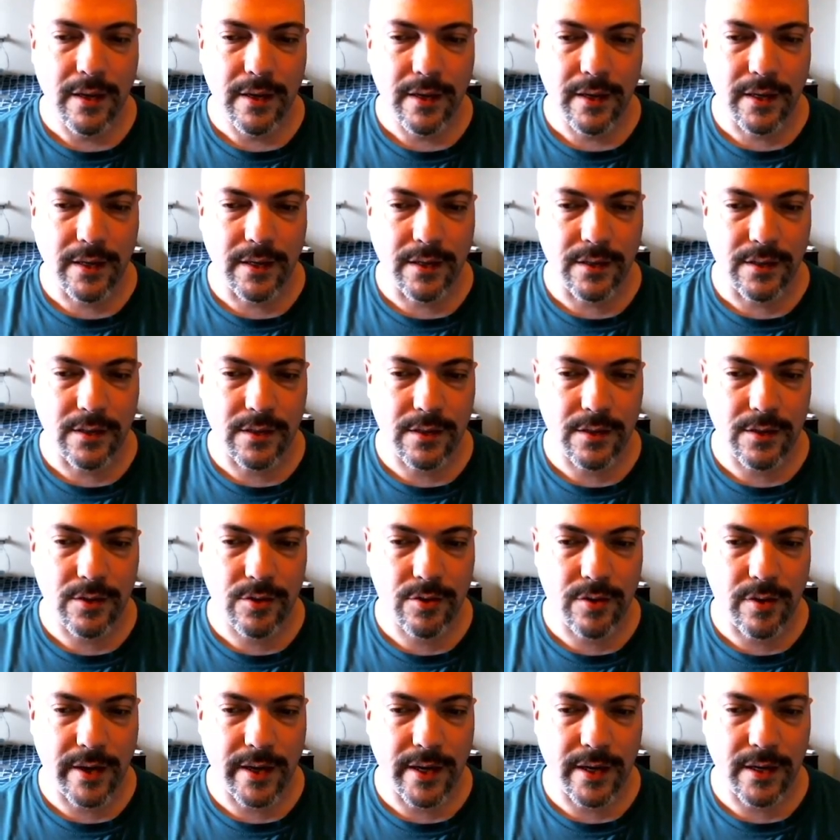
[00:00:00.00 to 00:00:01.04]
is
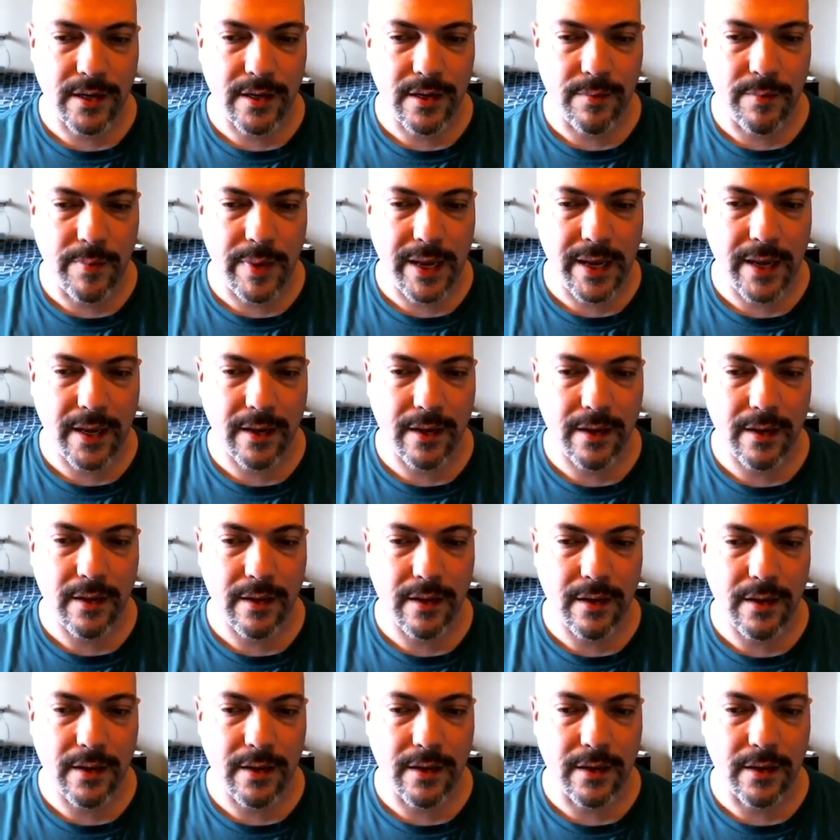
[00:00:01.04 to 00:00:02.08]
trying to ping
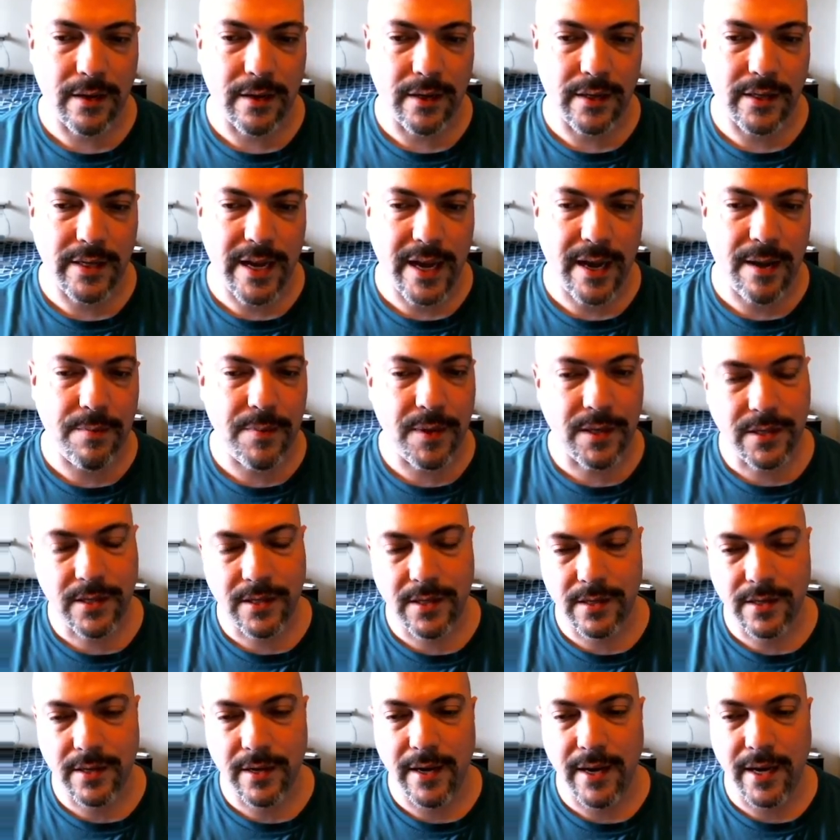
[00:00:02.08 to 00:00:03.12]
uh, a tab that's
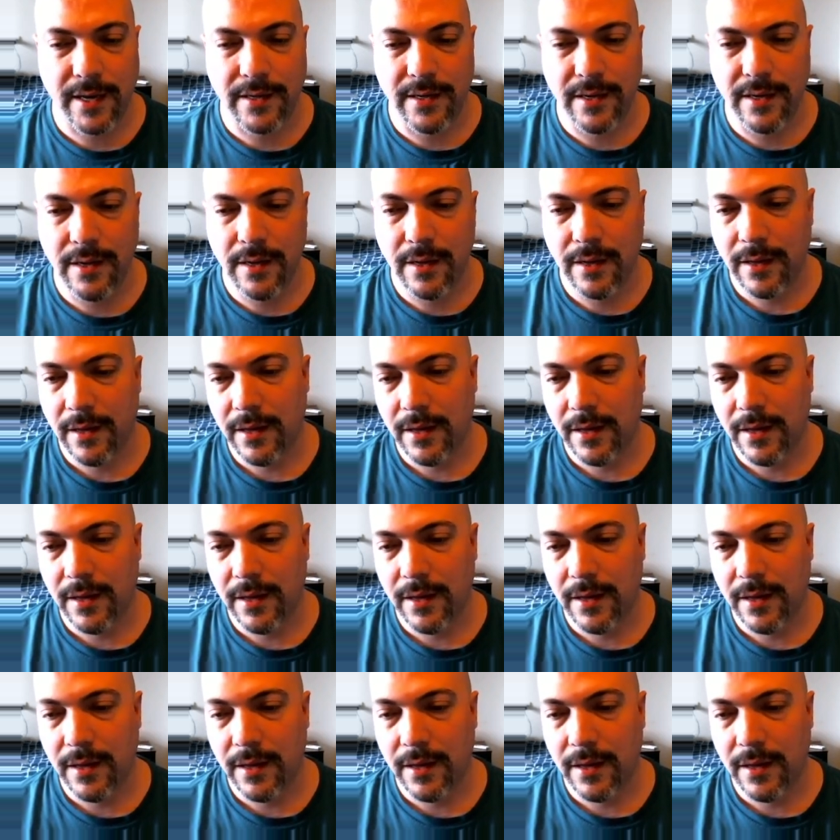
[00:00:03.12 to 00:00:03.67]
disconnected.